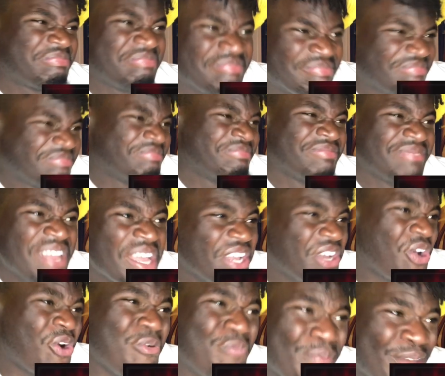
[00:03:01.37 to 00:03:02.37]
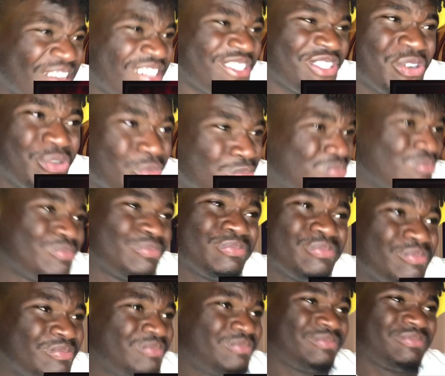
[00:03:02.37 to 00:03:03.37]
for the blood. Go peso. I'm
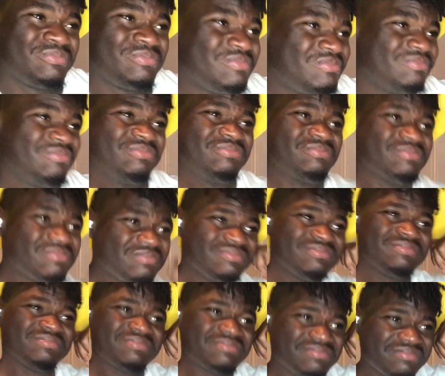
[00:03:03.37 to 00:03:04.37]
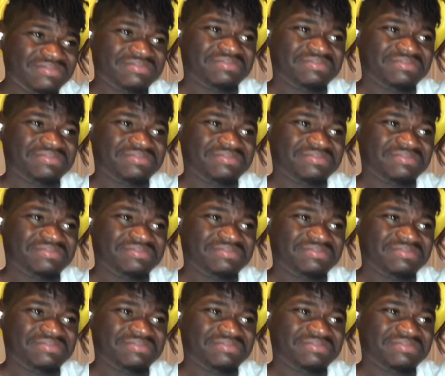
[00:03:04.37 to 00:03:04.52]
really back with a clip. I'm really